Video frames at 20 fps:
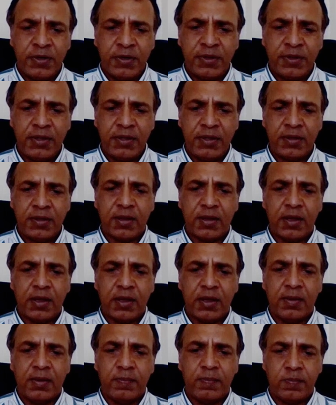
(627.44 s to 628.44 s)
person's
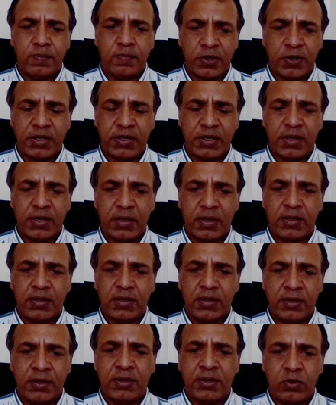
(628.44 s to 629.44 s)
body,
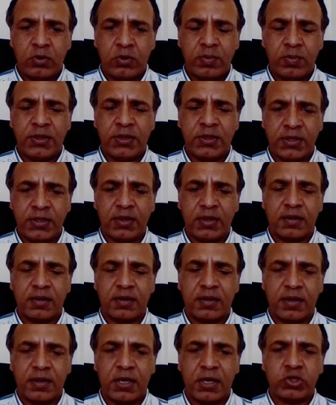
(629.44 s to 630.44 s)
the human
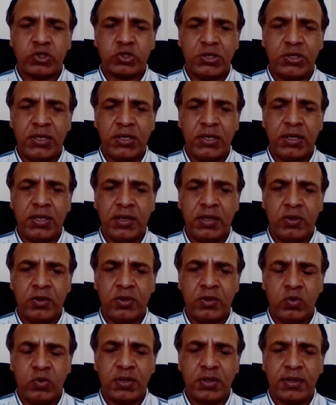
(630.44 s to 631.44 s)
cells, actually
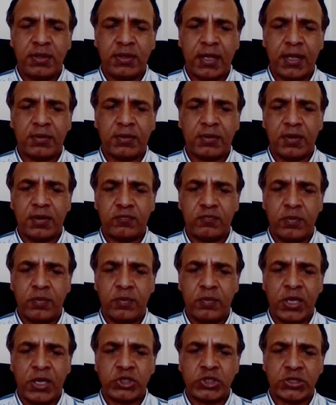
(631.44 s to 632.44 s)
uses that
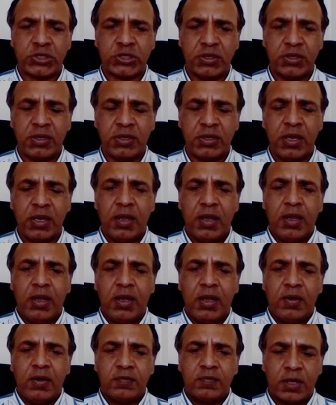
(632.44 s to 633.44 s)
information
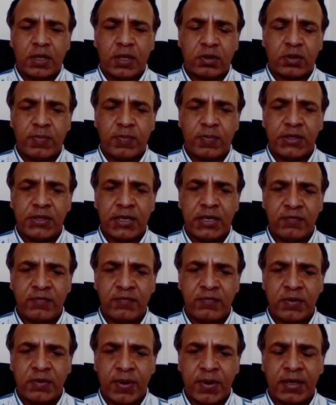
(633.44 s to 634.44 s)
that's being
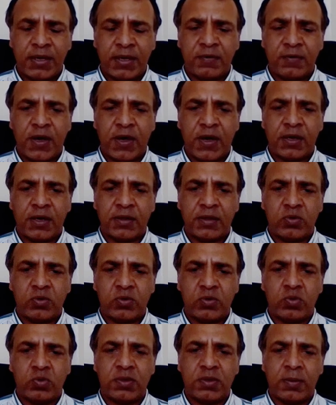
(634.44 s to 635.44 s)
delivered by the virus
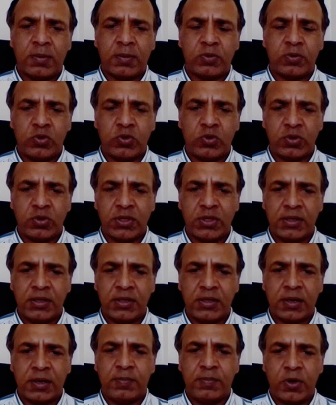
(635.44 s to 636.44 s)
to start
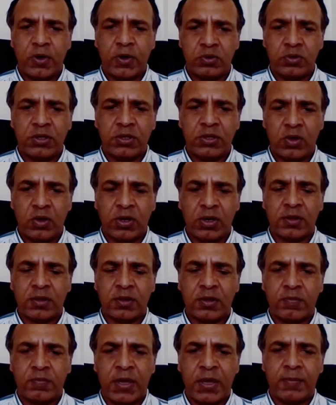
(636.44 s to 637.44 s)
producing that protein known
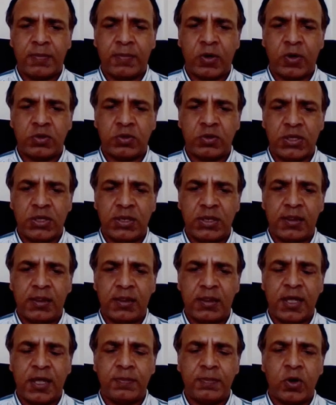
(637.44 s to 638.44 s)
as a spike
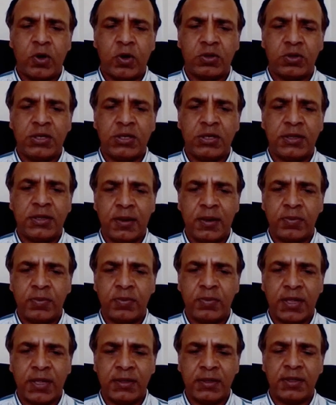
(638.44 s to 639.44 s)
protein. And that protein is
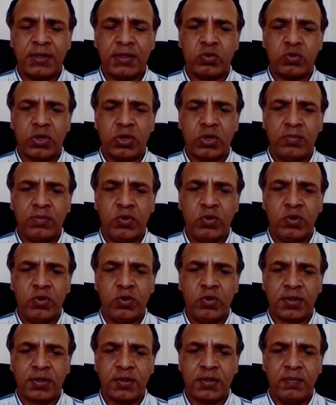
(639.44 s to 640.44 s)
then presented to the
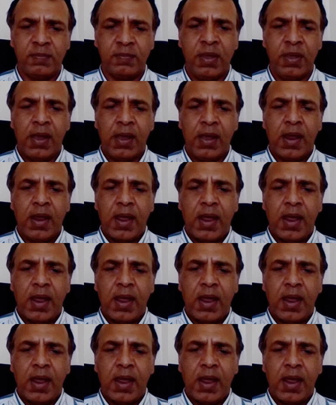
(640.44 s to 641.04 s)
immune system,